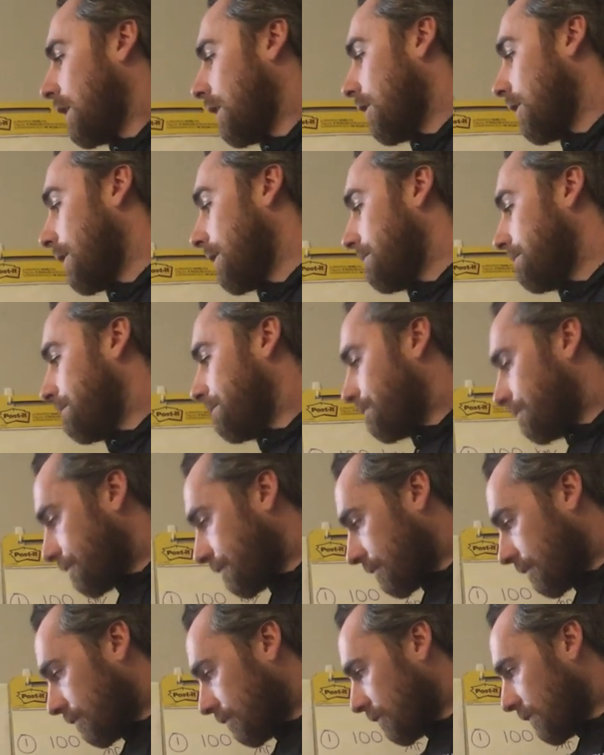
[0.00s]
Alright,
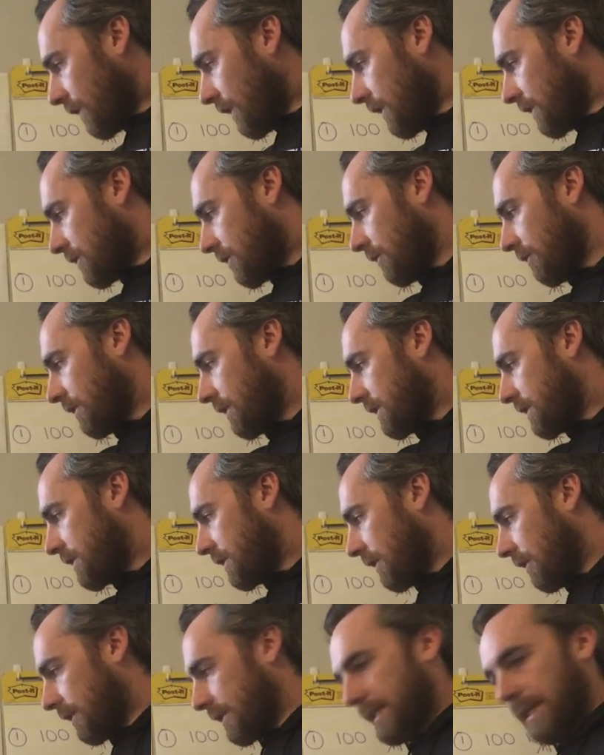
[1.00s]
so this
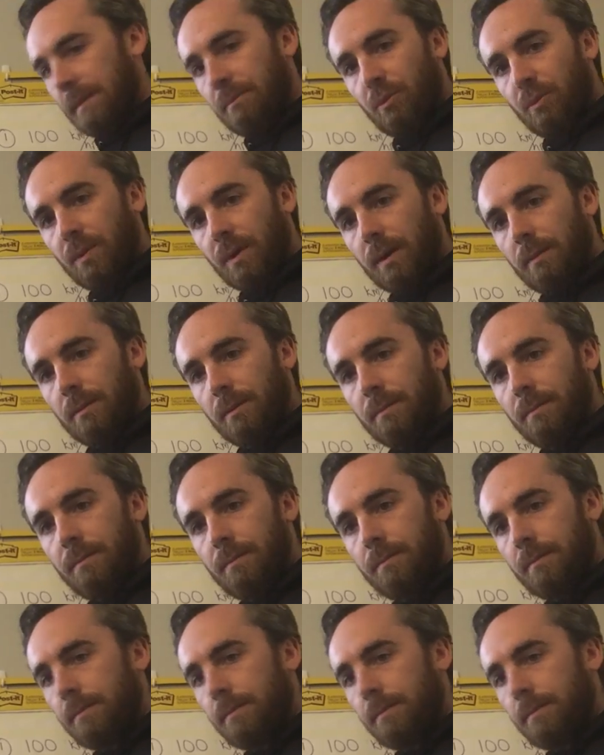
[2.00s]
is our example problem.